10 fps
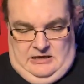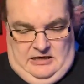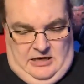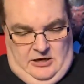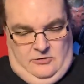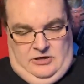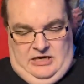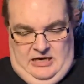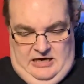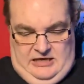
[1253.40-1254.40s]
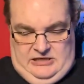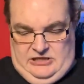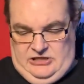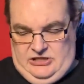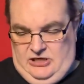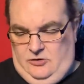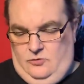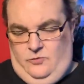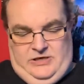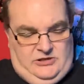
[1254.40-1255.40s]
Okay, so
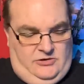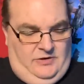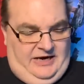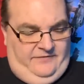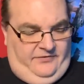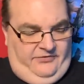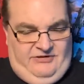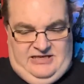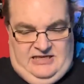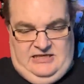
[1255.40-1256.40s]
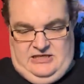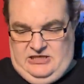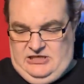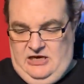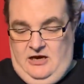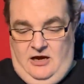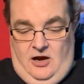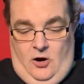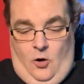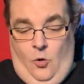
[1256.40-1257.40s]
we do have 3 discs,
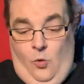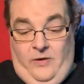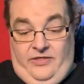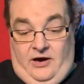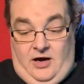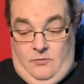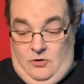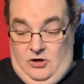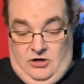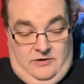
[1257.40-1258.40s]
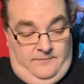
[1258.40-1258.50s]
all with artwork.